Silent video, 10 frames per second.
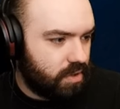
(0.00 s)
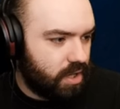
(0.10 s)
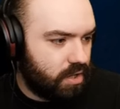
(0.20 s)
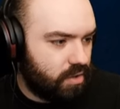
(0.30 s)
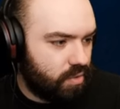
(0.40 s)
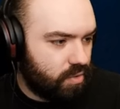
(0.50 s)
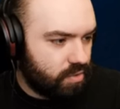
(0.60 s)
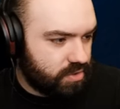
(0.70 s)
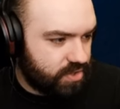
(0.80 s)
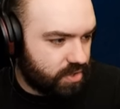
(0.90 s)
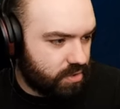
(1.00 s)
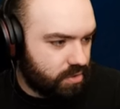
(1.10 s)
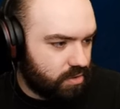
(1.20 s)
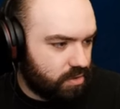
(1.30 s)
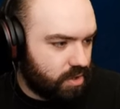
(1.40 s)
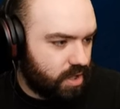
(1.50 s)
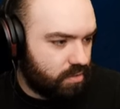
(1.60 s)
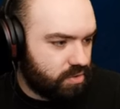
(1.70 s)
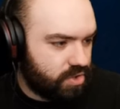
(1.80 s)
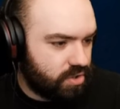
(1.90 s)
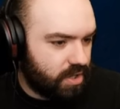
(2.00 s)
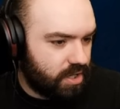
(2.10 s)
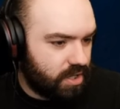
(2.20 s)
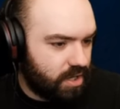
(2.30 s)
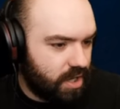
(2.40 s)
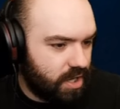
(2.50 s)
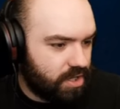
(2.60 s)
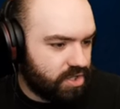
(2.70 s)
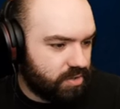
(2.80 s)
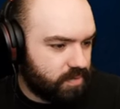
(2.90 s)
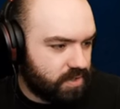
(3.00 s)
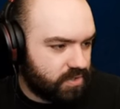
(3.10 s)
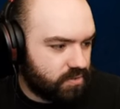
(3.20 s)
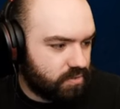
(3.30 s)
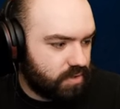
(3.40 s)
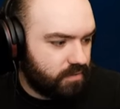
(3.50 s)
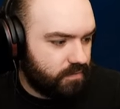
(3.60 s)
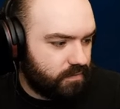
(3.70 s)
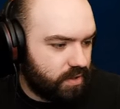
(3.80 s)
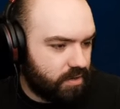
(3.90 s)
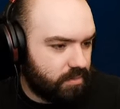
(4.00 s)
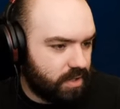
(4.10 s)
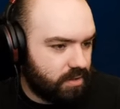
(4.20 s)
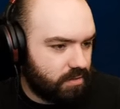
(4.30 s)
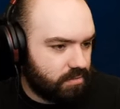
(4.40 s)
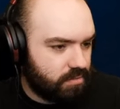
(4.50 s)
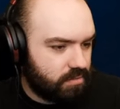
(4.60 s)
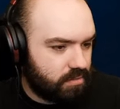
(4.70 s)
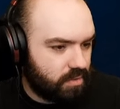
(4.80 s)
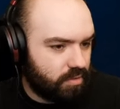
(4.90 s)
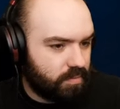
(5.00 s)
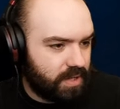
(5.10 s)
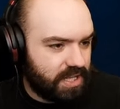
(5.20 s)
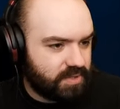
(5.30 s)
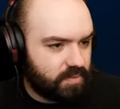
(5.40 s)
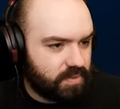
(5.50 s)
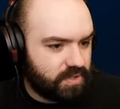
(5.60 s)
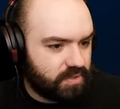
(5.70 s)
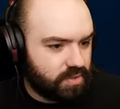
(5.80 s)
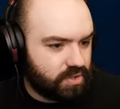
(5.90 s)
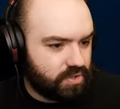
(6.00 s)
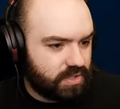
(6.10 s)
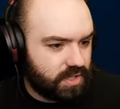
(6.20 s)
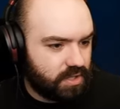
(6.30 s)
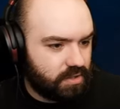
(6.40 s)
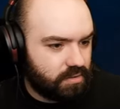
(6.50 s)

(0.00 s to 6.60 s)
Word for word: And also, how would you like an energy pistol? Have fun, man. Or a plasma pistol, I should say.